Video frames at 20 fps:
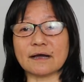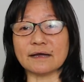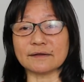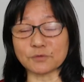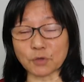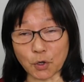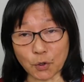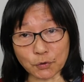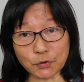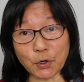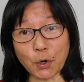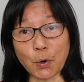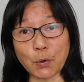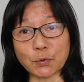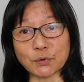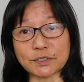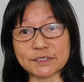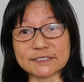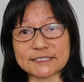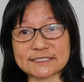or the
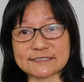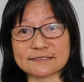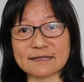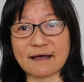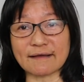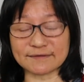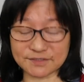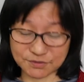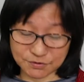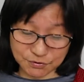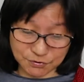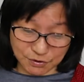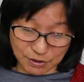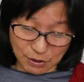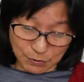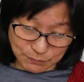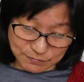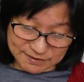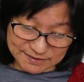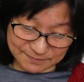holder decides to
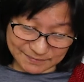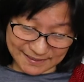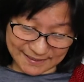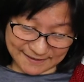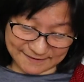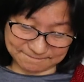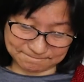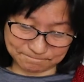close the plan.